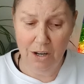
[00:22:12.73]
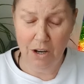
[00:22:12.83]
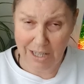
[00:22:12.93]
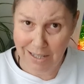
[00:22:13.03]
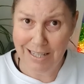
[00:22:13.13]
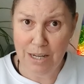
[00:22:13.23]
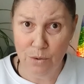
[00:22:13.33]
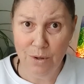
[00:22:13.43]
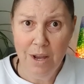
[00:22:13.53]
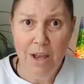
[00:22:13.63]
I can
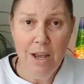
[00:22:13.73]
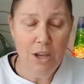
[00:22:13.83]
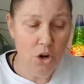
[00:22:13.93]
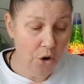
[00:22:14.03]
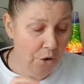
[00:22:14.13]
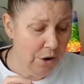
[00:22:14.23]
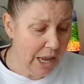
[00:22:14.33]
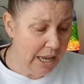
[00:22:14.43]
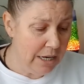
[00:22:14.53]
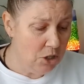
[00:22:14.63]
deal, you know.
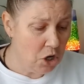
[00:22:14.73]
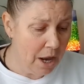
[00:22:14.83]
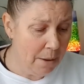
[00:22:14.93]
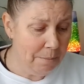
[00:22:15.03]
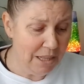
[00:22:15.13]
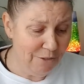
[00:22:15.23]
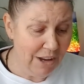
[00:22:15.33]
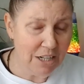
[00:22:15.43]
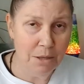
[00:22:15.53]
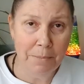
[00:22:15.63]
And um, but the
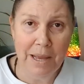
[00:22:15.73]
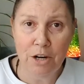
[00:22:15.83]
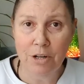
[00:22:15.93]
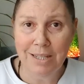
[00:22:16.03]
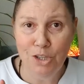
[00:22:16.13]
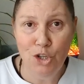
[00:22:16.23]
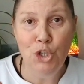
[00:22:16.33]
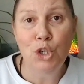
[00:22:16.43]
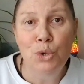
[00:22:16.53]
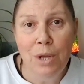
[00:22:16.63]
fact of the matter is, you
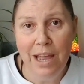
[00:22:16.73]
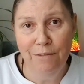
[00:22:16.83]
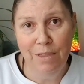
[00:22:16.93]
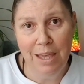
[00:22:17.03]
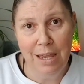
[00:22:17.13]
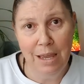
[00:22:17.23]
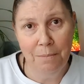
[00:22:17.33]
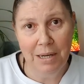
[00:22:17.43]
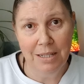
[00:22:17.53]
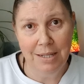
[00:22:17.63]
do have the
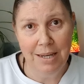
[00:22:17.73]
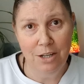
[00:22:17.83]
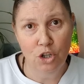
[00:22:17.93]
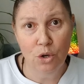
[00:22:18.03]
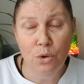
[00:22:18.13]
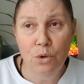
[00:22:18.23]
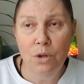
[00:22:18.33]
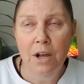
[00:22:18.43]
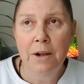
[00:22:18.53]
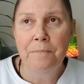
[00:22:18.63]
ability to,
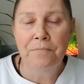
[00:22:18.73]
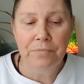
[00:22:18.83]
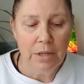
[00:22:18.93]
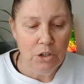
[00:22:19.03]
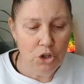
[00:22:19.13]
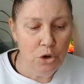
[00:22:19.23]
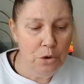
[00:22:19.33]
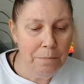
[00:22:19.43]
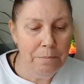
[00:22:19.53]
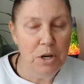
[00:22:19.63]

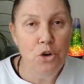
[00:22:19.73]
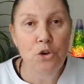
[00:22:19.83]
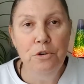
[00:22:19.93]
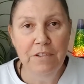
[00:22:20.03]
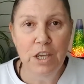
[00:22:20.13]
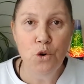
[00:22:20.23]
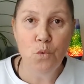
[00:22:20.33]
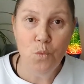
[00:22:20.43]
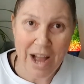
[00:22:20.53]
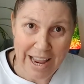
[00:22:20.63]
to maneuver your
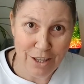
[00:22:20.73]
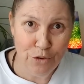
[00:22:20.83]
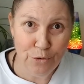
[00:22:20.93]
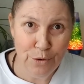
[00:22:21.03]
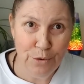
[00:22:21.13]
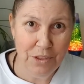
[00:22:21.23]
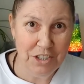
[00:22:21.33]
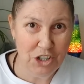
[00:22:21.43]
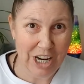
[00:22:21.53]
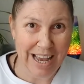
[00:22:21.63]
way through
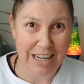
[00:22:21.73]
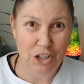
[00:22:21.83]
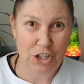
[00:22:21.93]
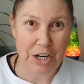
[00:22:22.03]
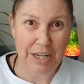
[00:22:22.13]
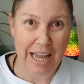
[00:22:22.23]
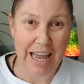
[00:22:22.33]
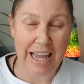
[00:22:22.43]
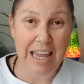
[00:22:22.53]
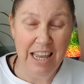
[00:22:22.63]
this change,
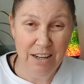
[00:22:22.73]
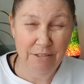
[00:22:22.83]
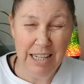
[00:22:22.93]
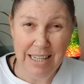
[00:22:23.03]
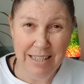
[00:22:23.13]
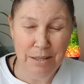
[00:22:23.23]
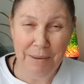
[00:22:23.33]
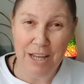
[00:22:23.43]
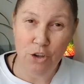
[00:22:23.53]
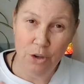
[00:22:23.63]
okay. And it really is
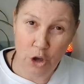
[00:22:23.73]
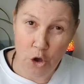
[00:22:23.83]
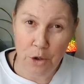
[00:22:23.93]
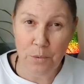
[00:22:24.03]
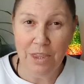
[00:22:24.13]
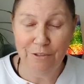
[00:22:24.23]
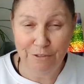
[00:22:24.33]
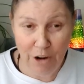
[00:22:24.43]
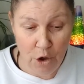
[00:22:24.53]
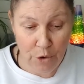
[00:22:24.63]
about you going with the
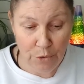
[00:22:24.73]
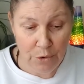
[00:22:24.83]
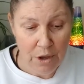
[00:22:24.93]
flow,